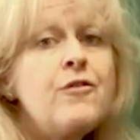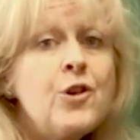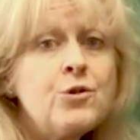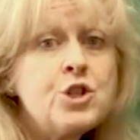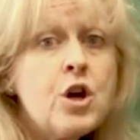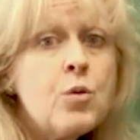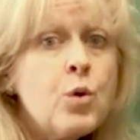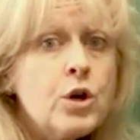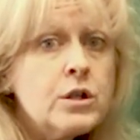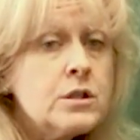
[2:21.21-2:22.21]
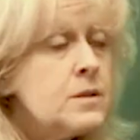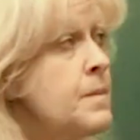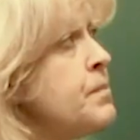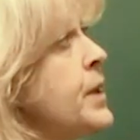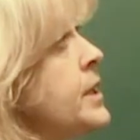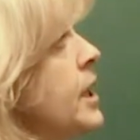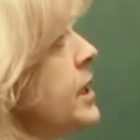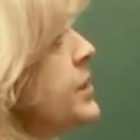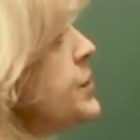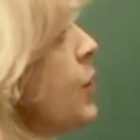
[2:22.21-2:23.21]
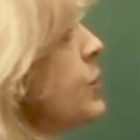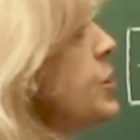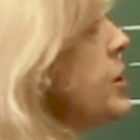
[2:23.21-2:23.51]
a flowchart works. Now let's go